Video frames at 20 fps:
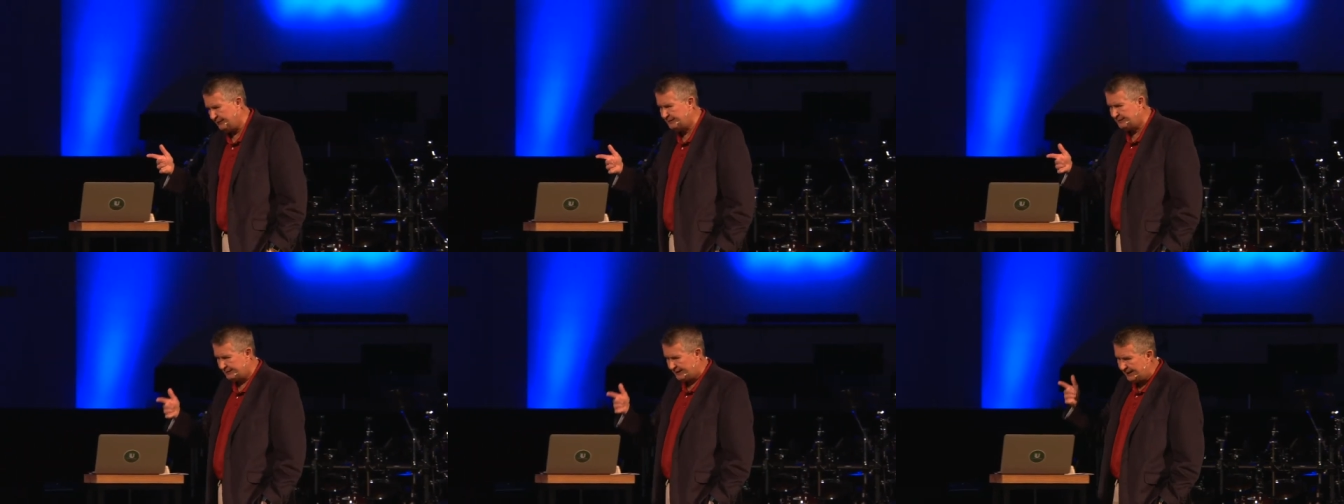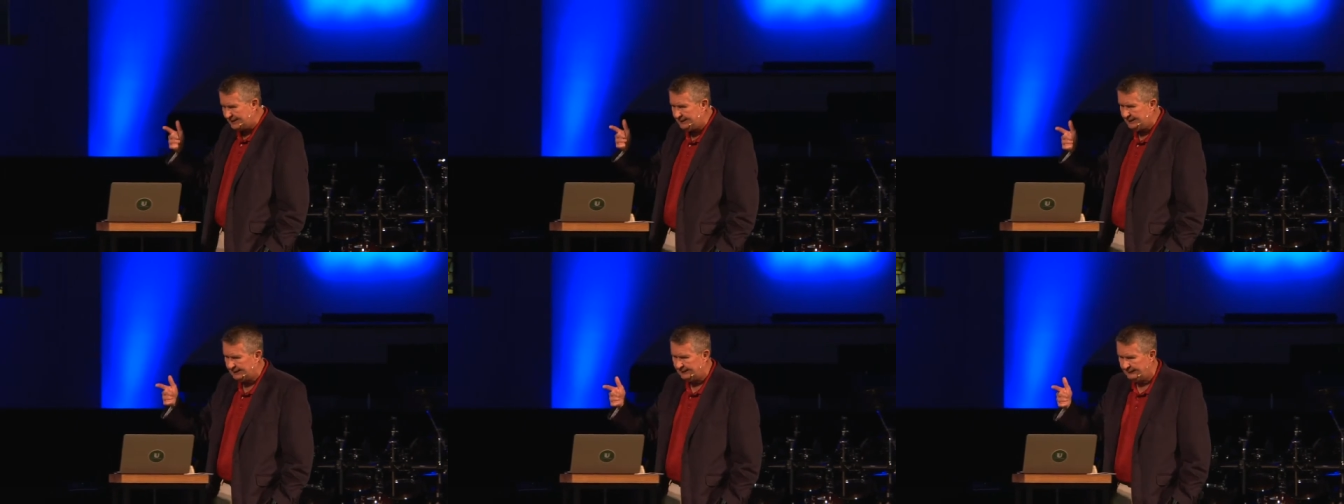
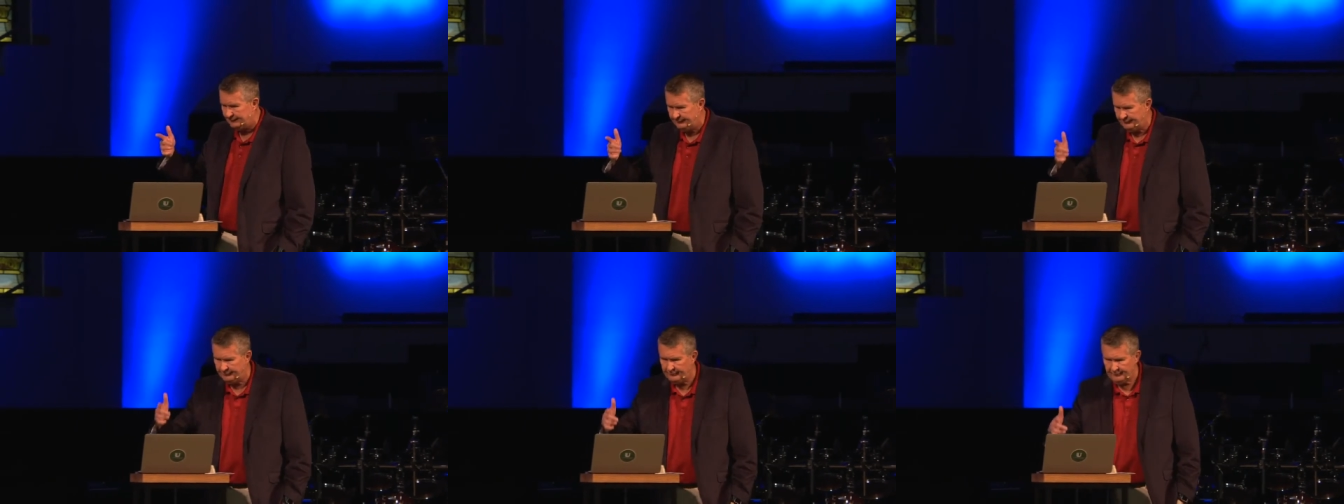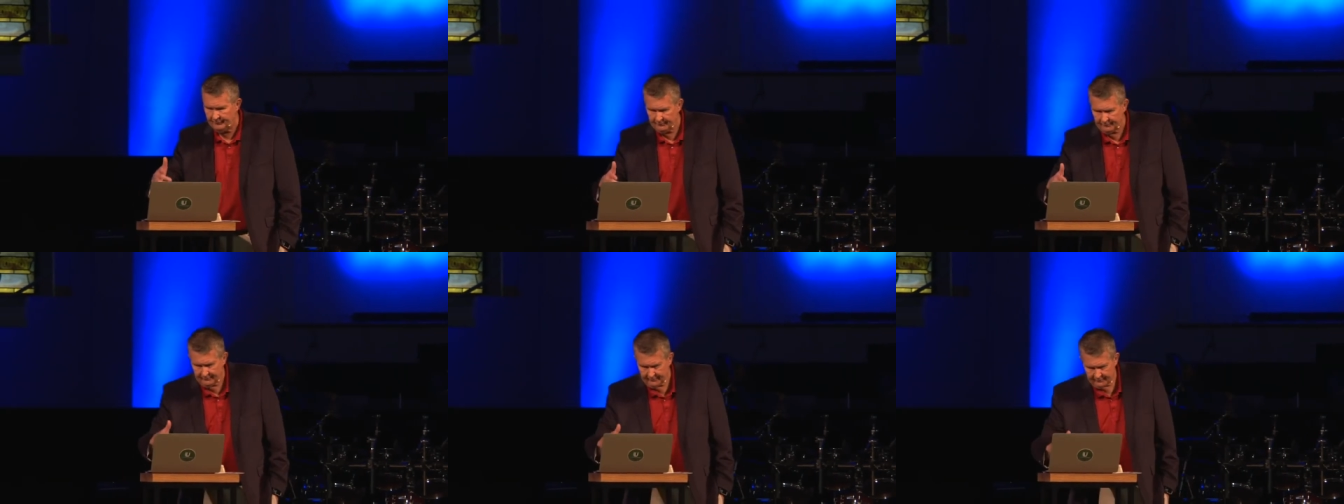sake of
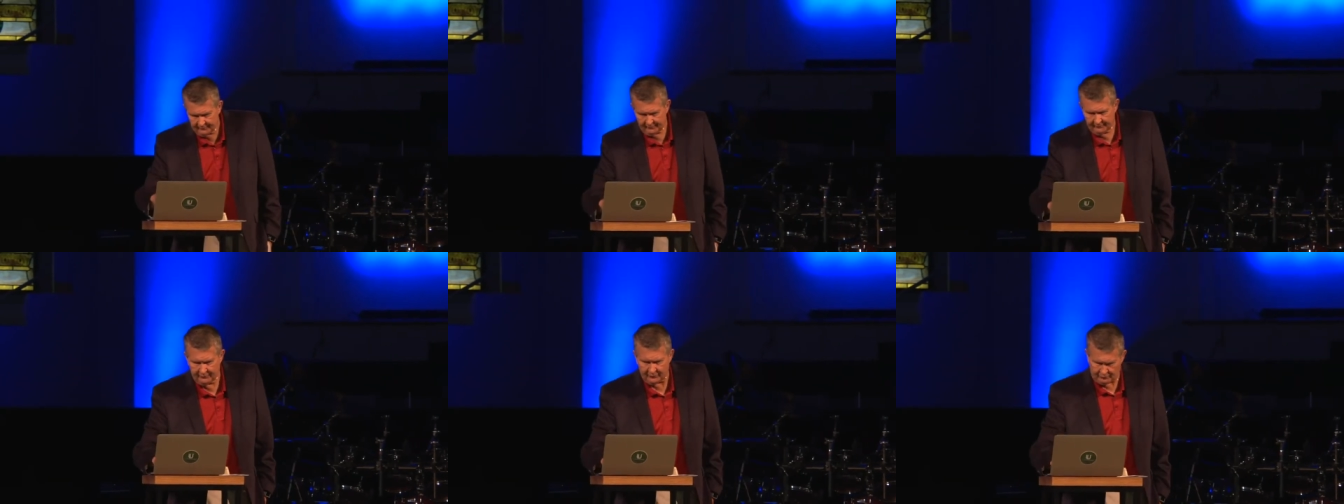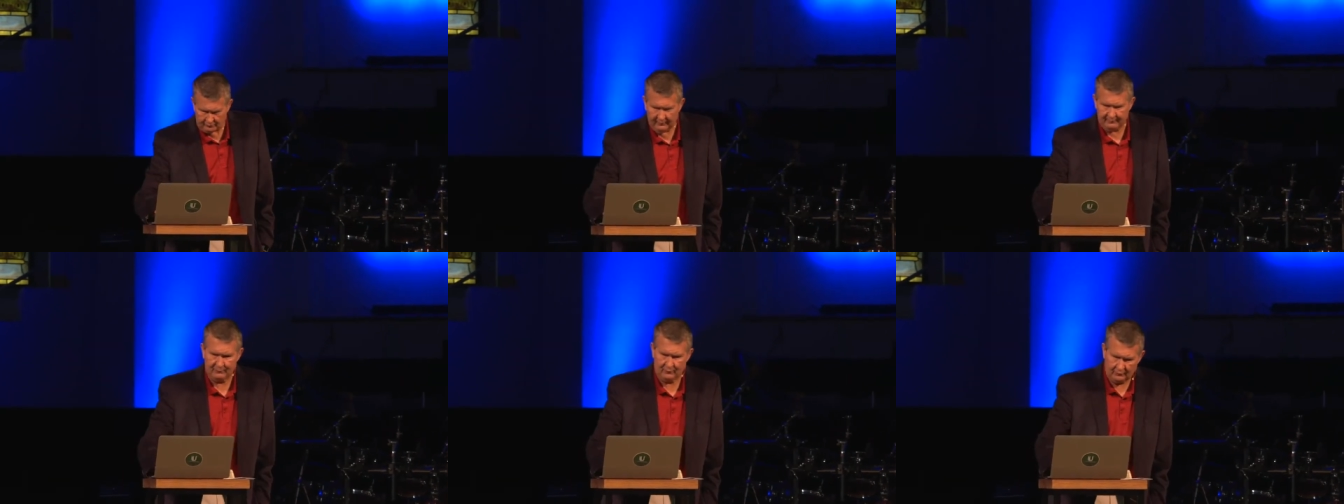the
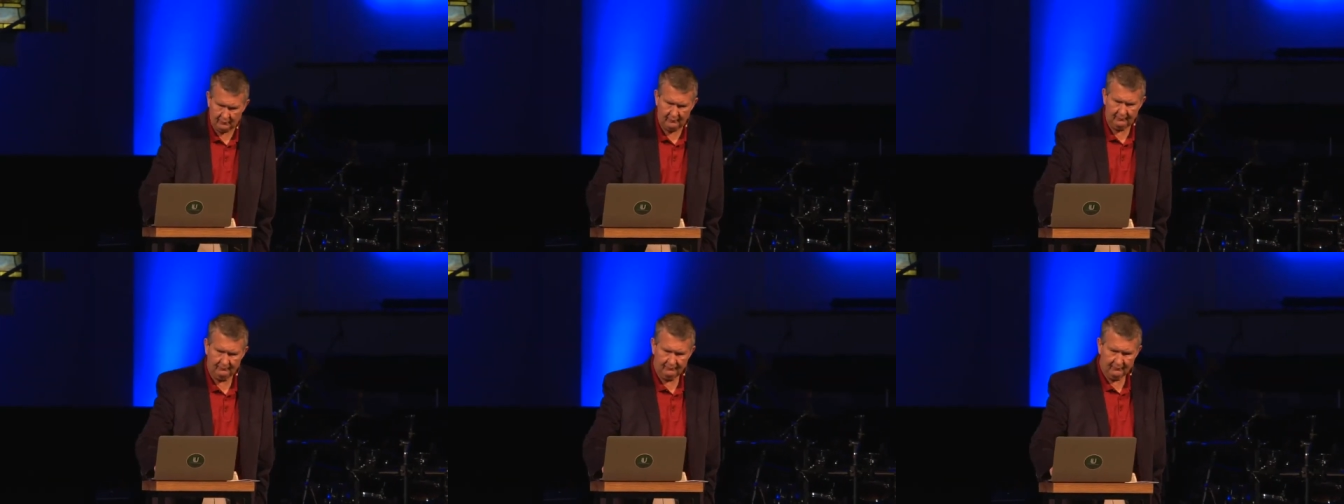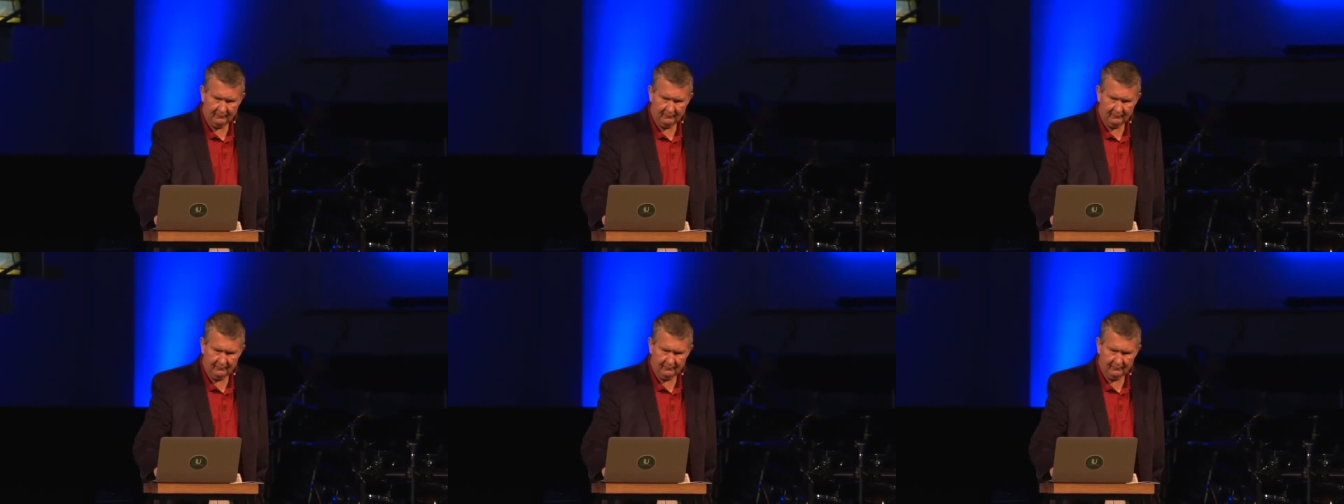scripture.